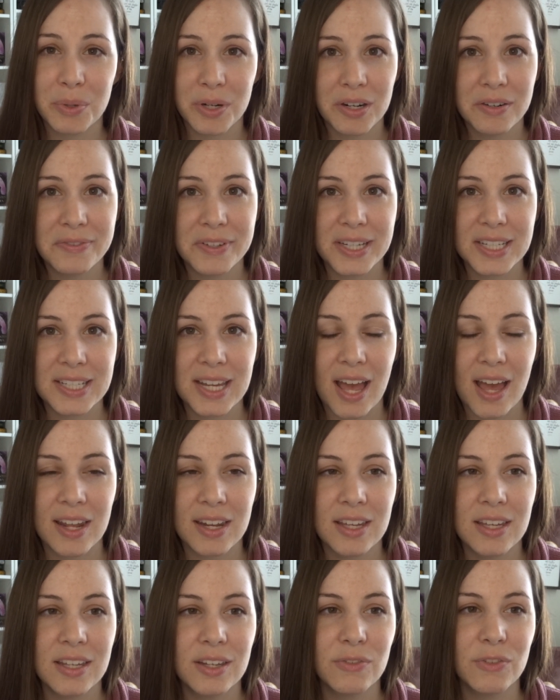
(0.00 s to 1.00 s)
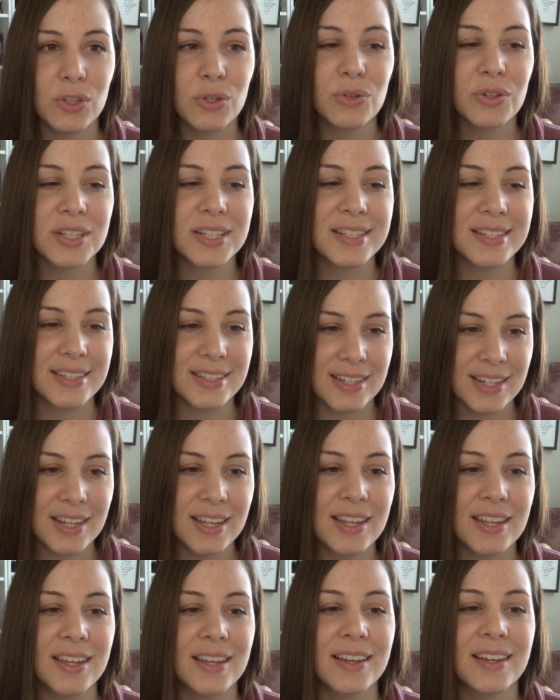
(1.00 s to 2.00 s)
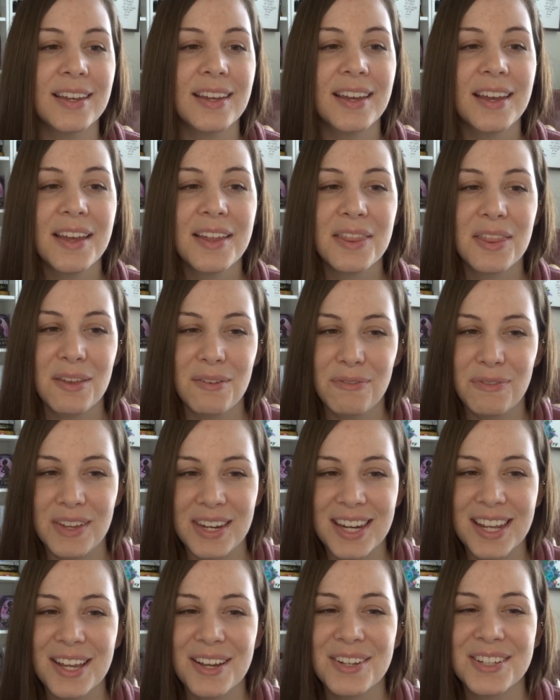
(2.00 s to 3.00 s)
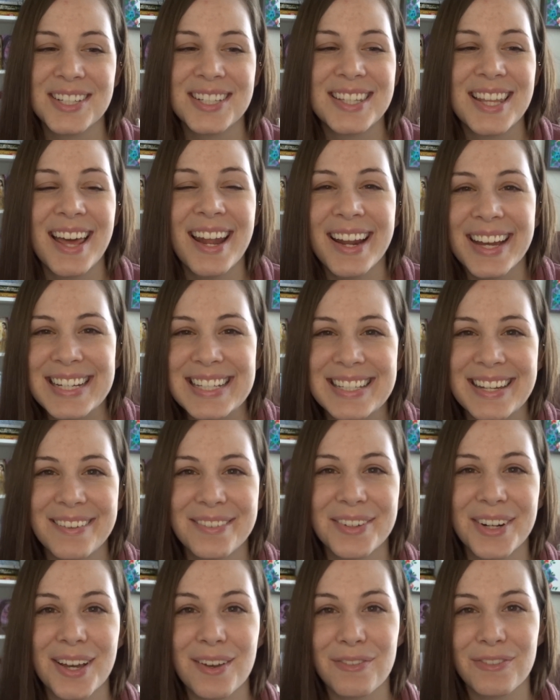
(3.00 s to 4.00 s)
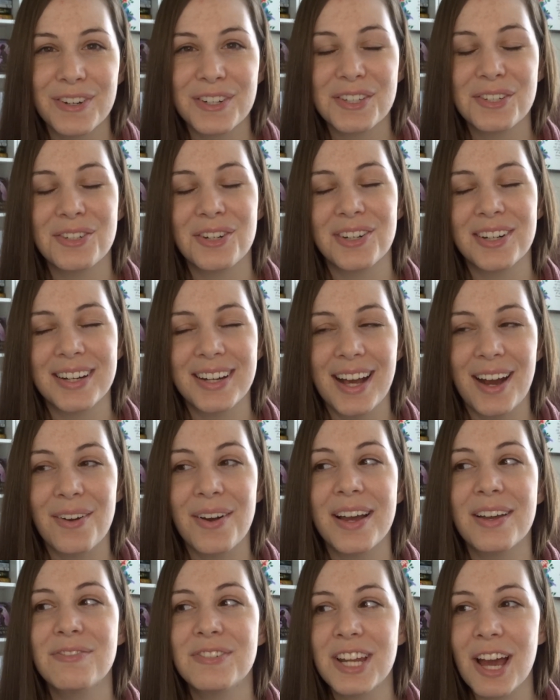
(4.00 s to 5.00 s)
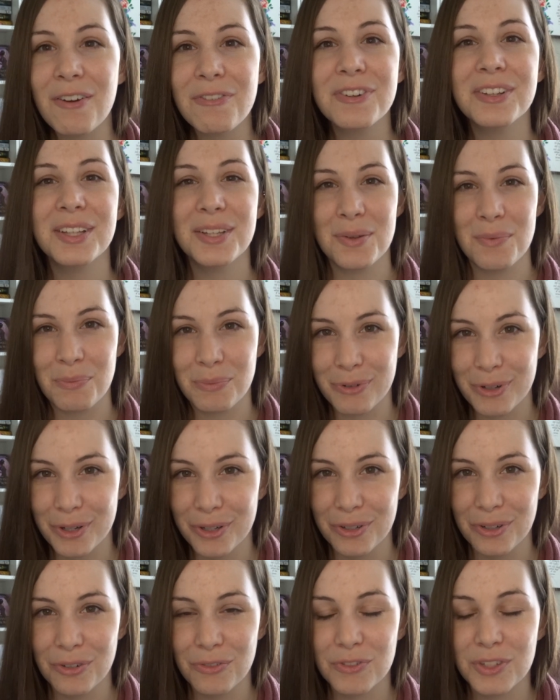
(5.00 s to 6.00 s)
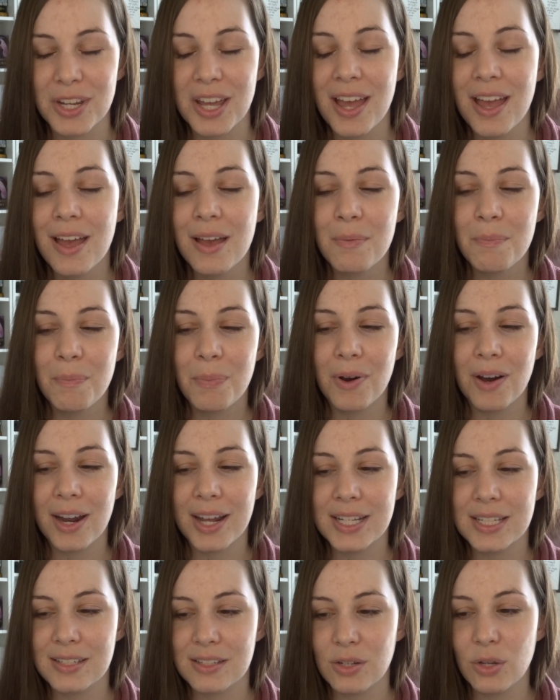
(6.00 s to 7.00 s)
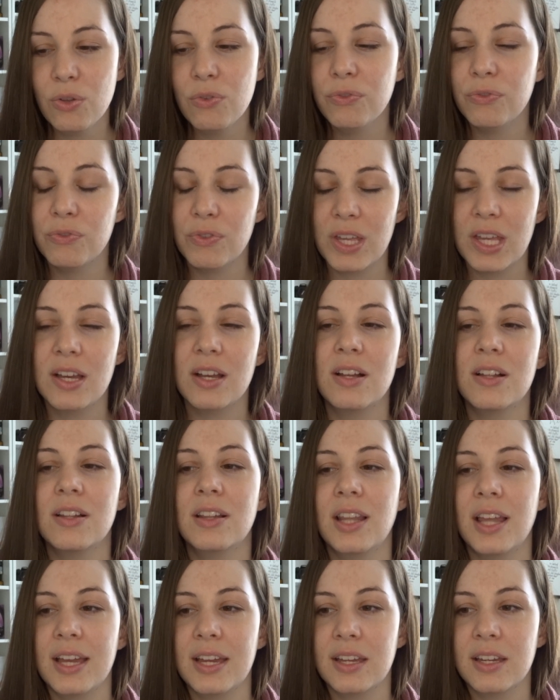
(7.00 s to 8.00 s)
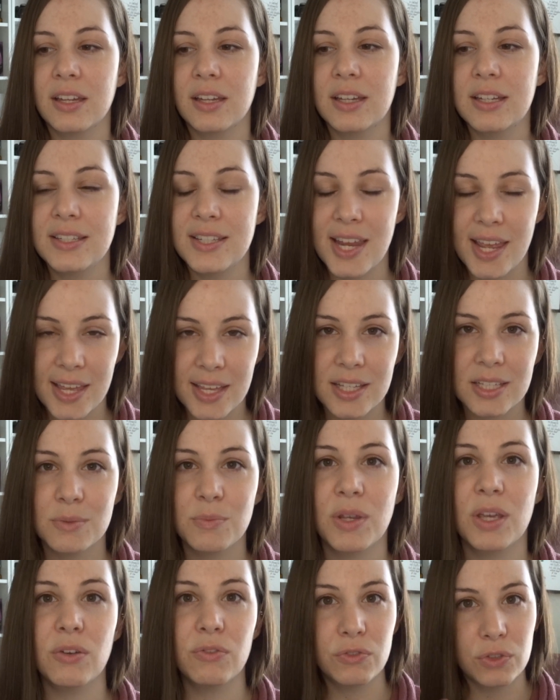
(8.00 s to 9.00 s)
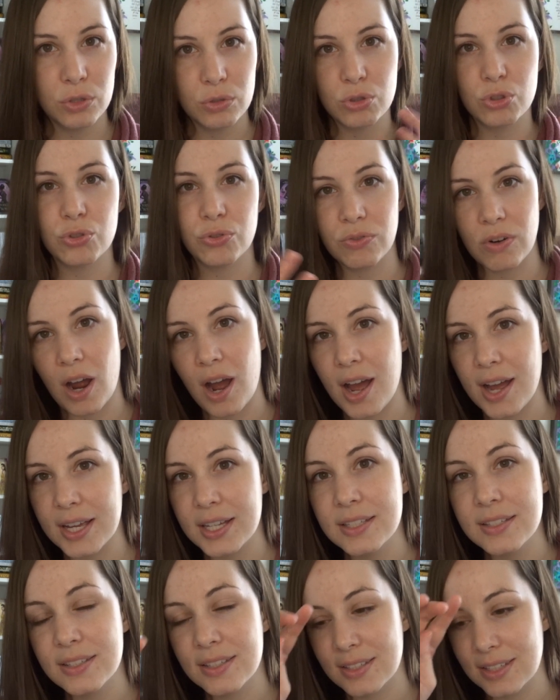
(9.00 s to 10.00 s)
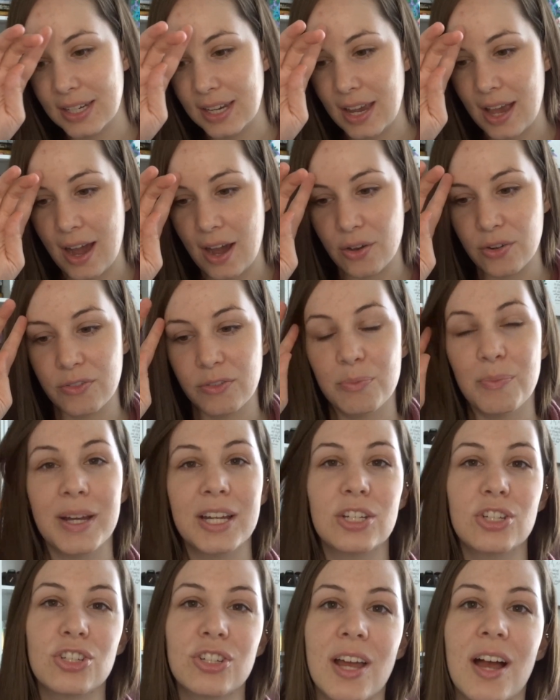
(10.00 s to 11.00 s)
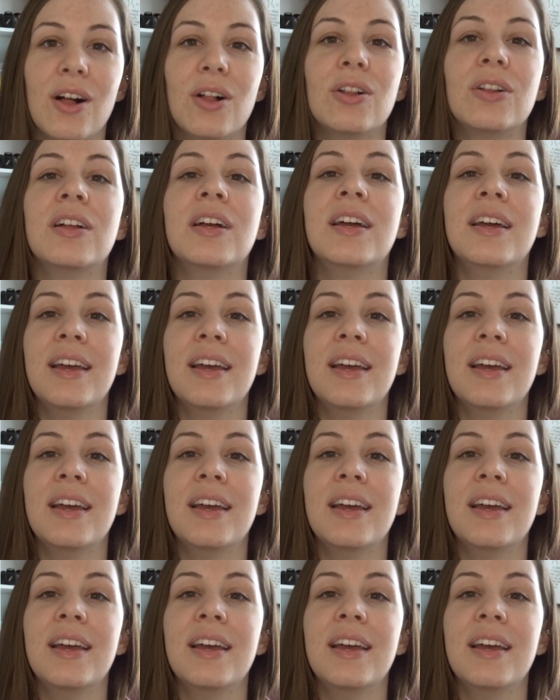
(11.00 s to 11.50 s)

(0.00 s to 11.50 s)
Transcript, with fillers: perfect at it. If you could see the videos that I did when I first started out, I've definitely improved, but I still feel like it takes me a few tries to get out of my shell